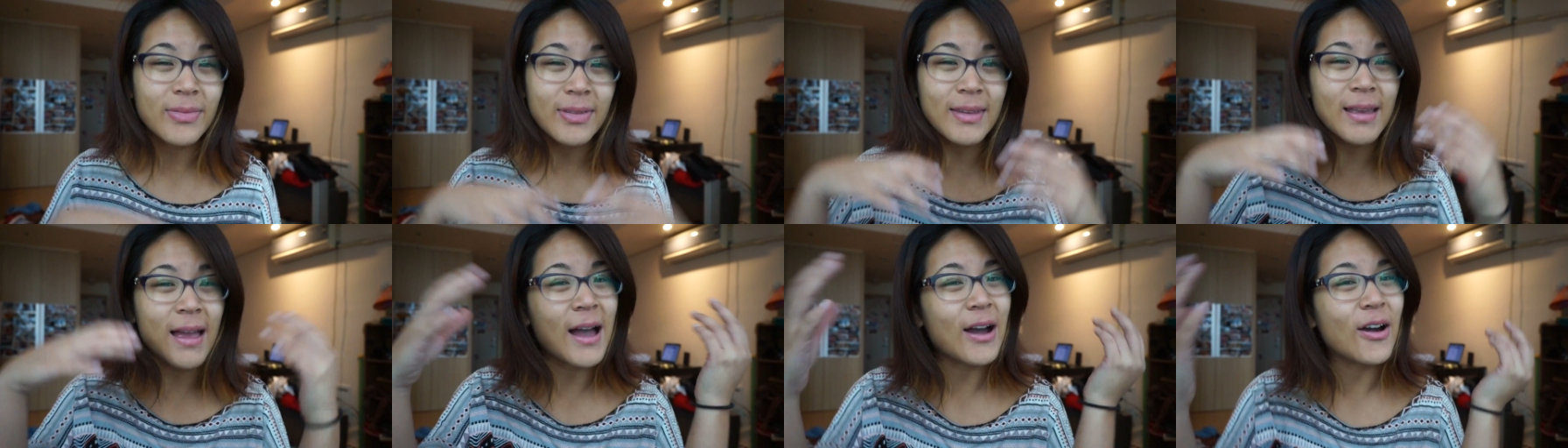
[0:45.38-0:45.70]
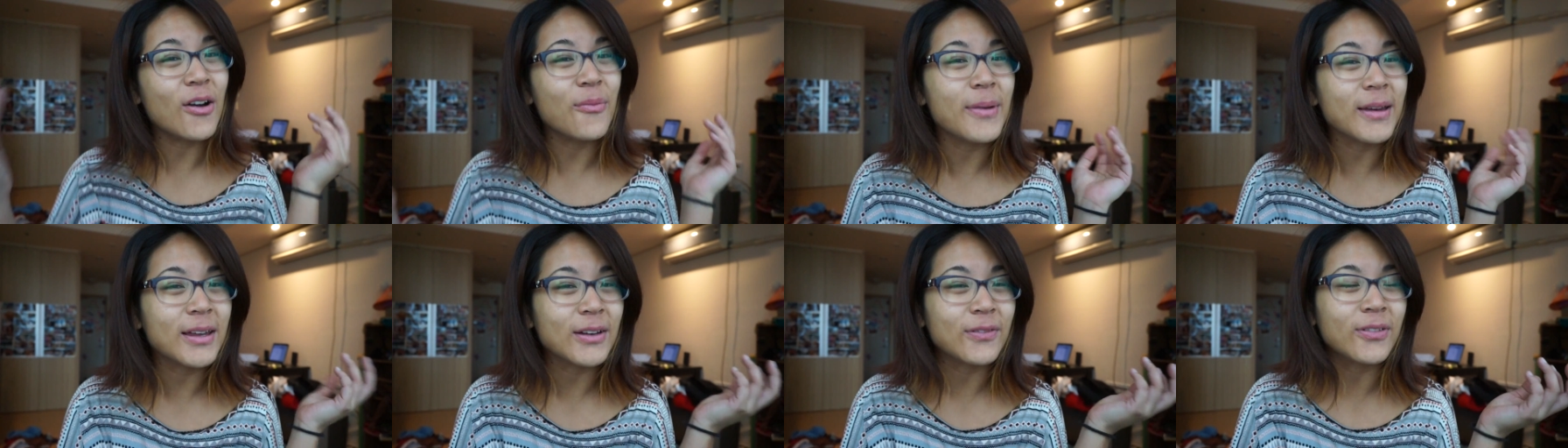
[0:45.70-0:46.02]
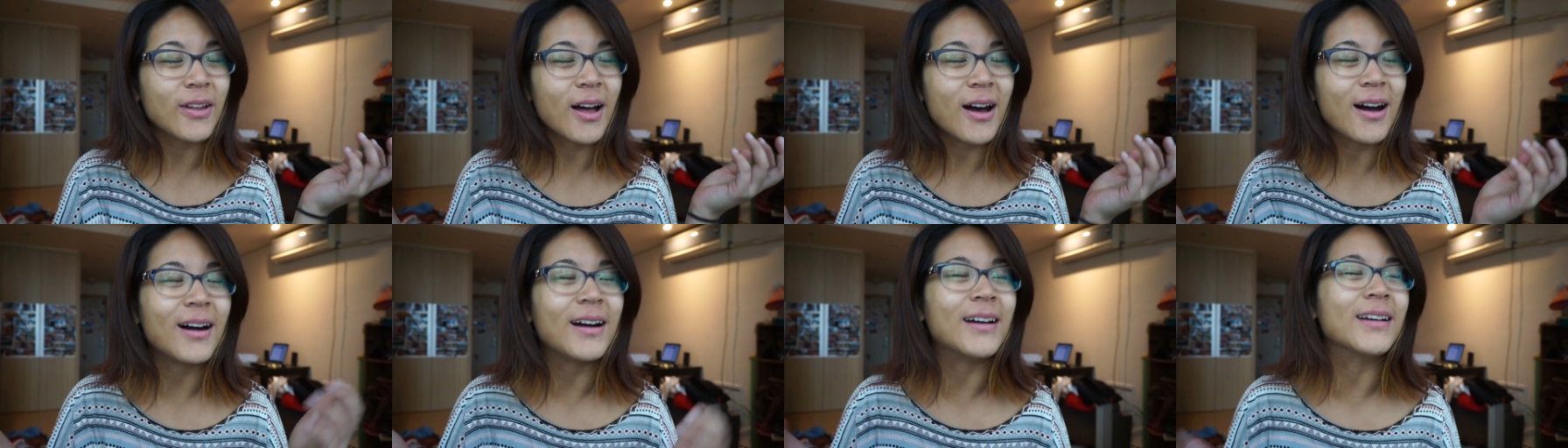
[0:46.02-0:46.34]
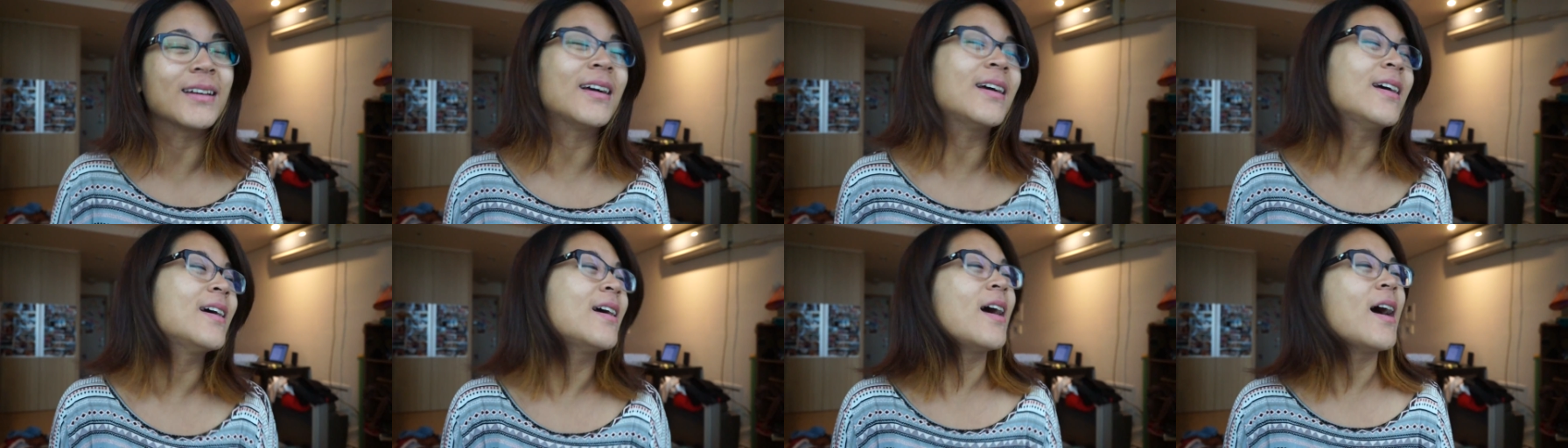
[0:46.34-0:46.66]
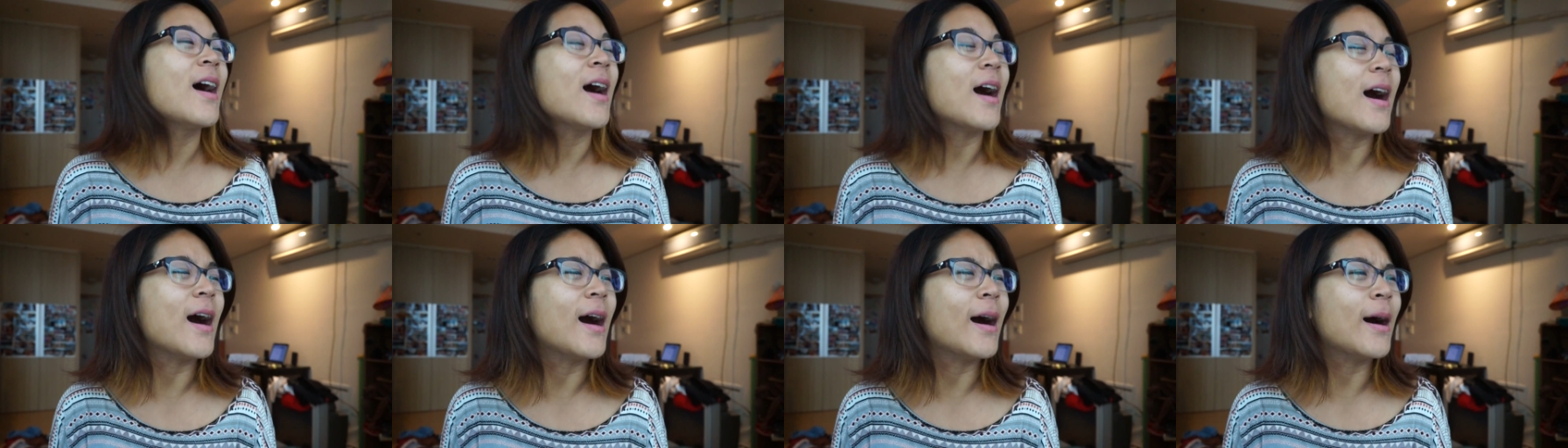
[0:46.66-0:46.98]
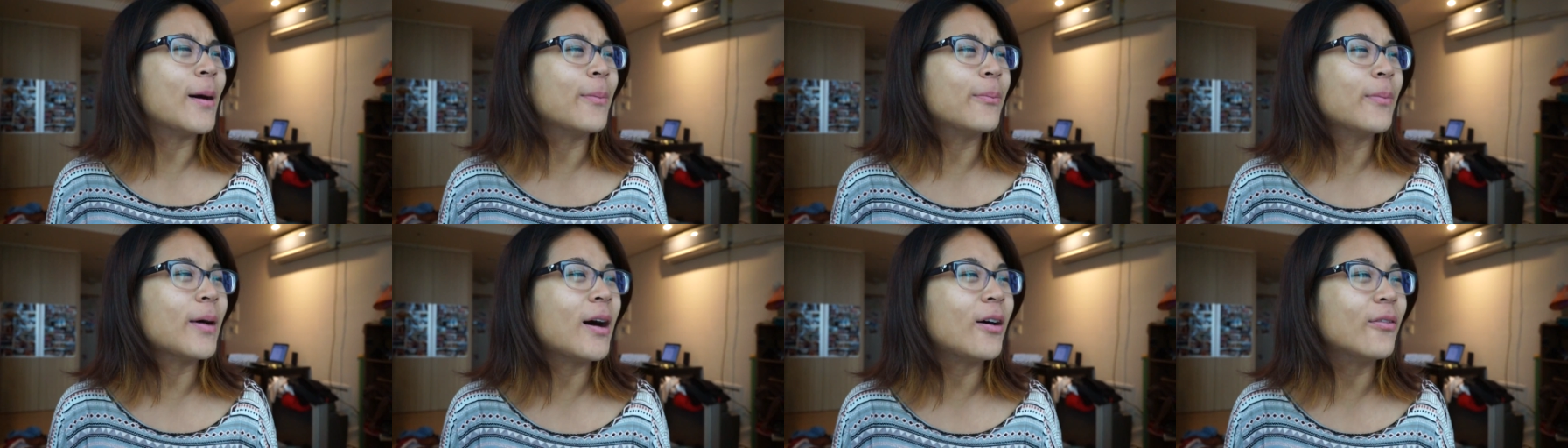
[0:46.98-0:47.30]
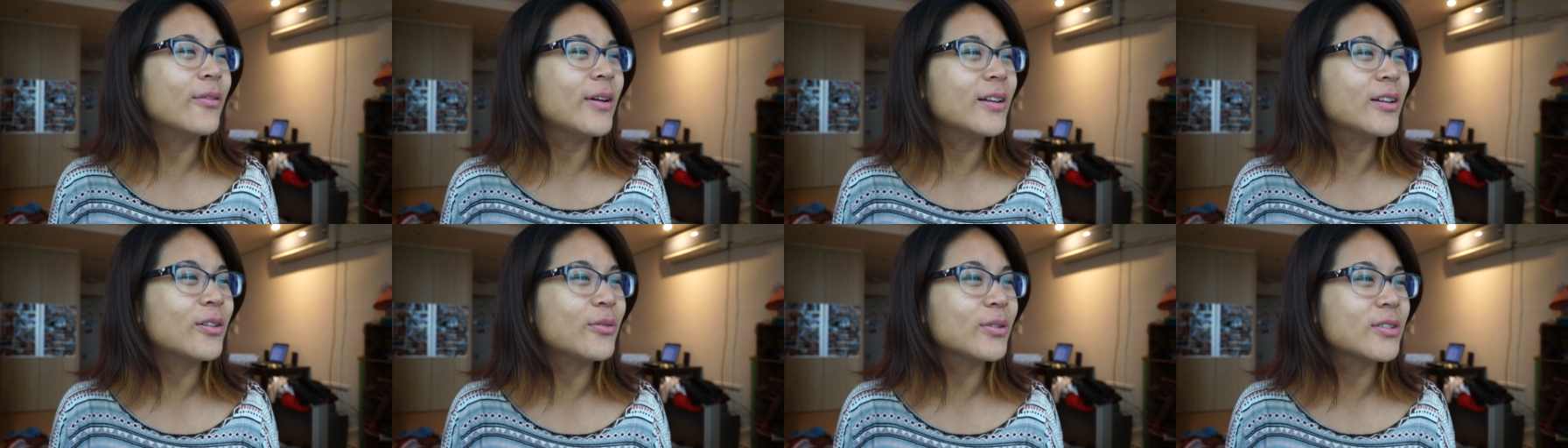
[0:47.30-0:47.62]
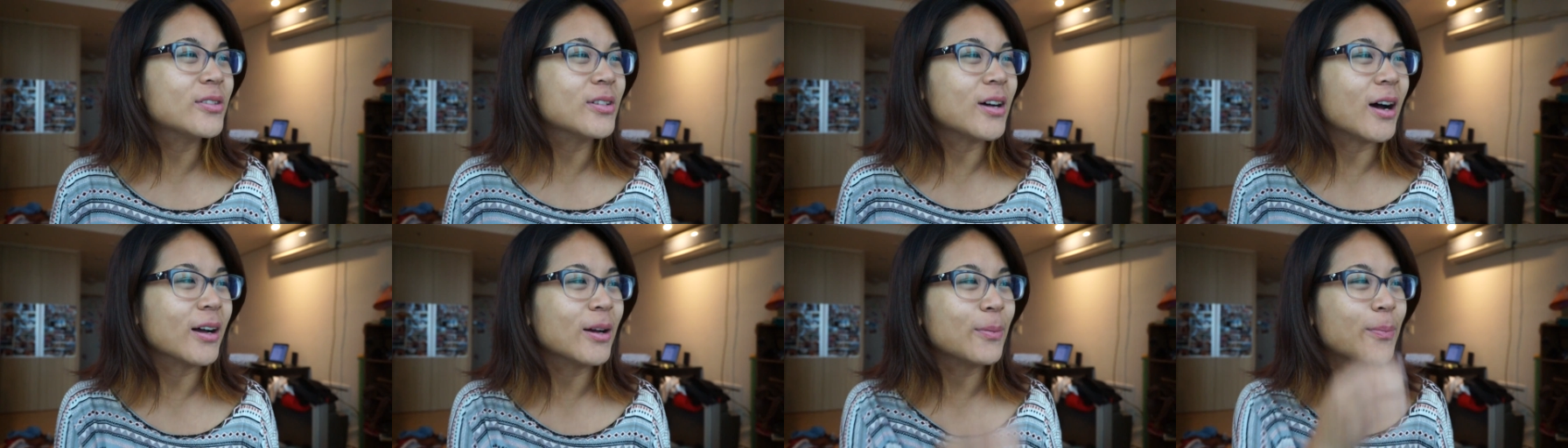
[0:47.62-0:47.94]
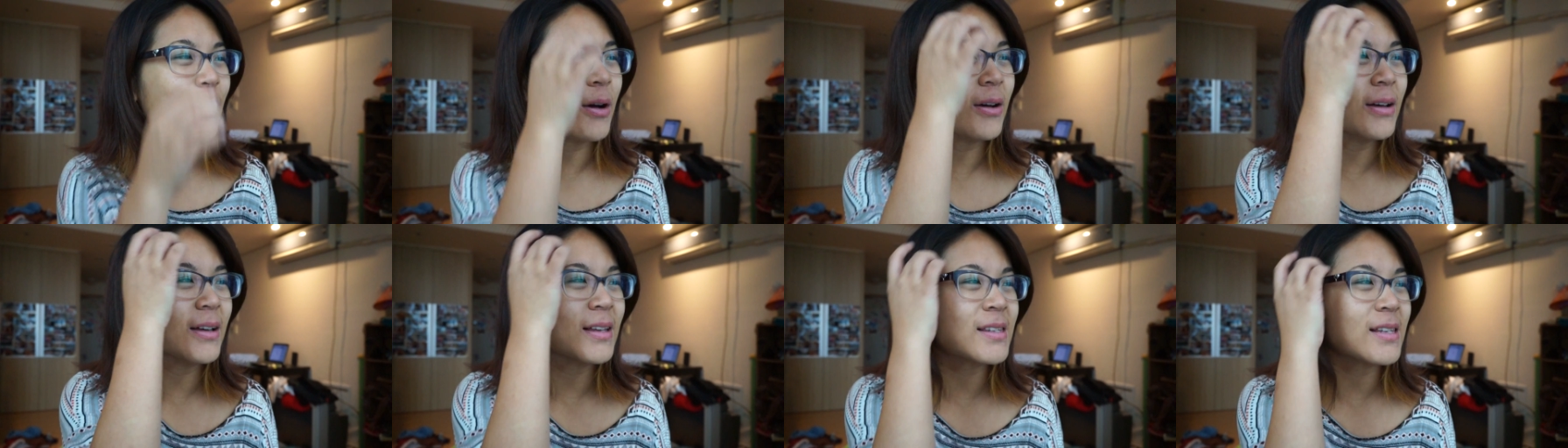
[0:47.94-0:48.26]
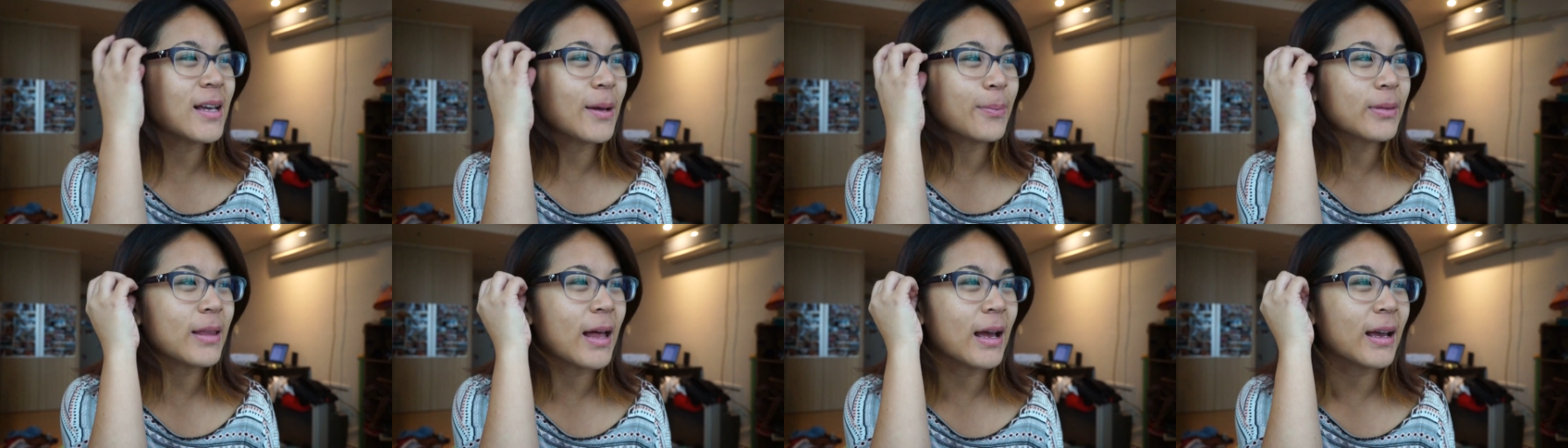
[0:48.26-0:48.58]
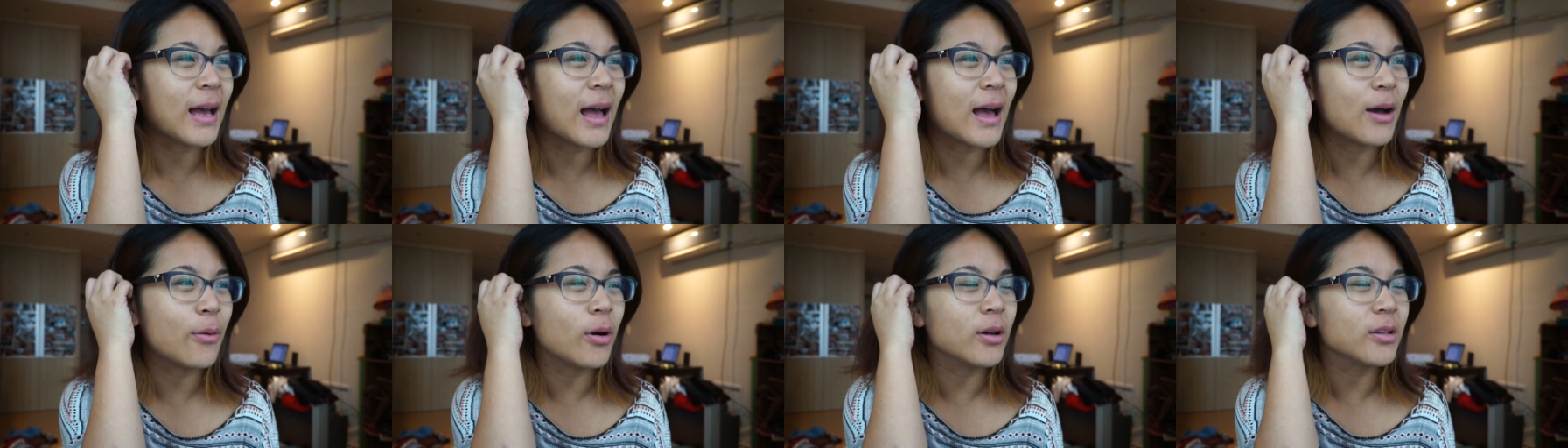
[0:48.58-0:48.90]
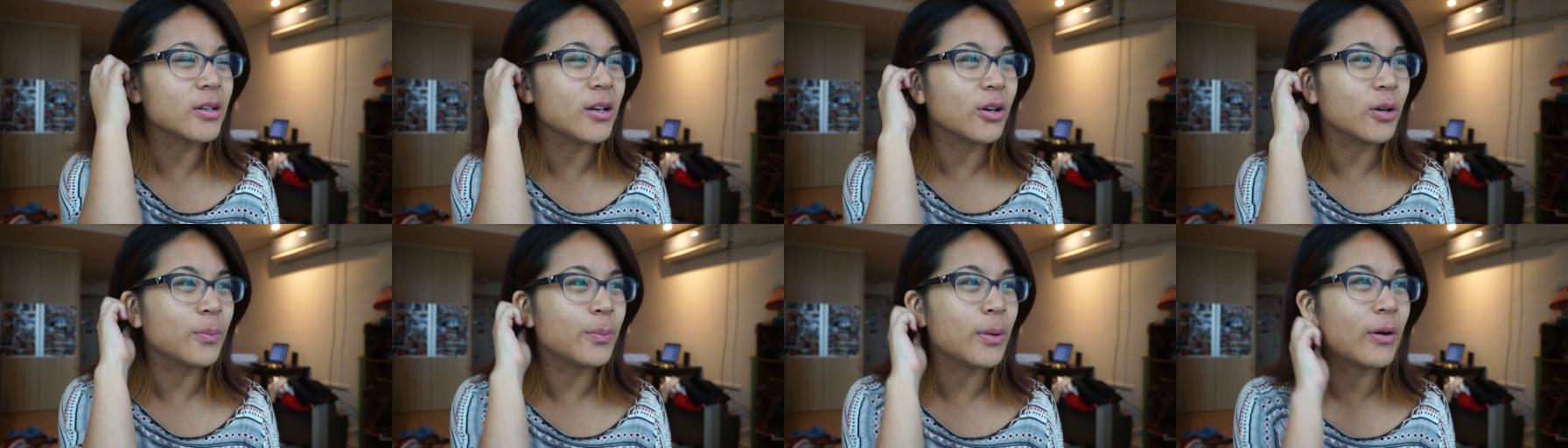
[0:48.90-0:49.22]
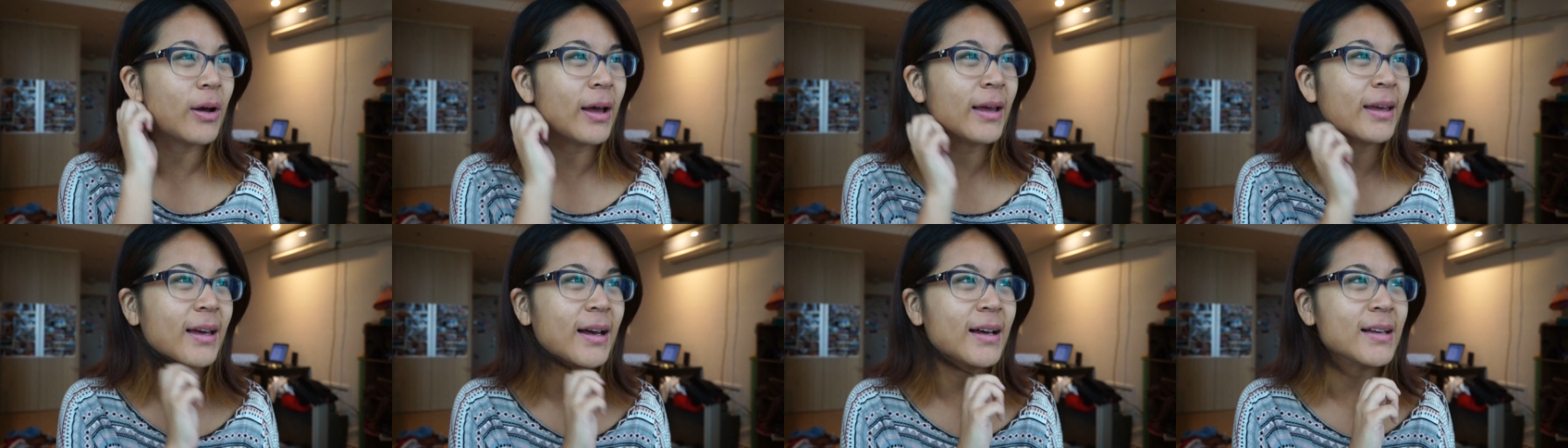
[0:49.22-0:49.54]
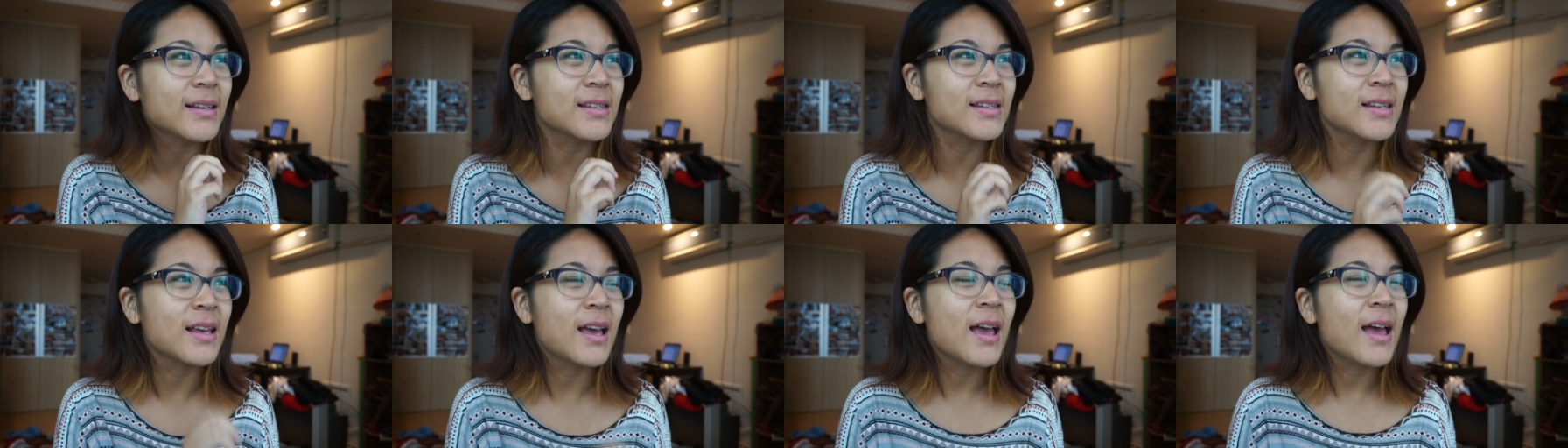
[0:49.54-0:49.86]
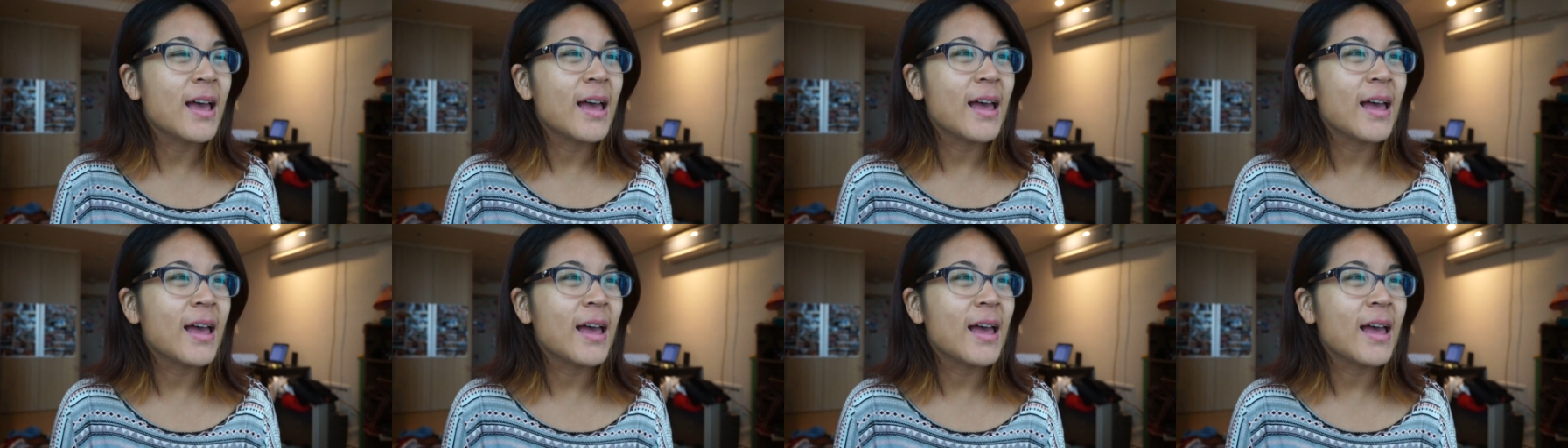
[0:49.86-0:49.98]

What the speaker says: I would make a vlog. I don't really know what to talk about, except that I kind of want to talk about, I guess,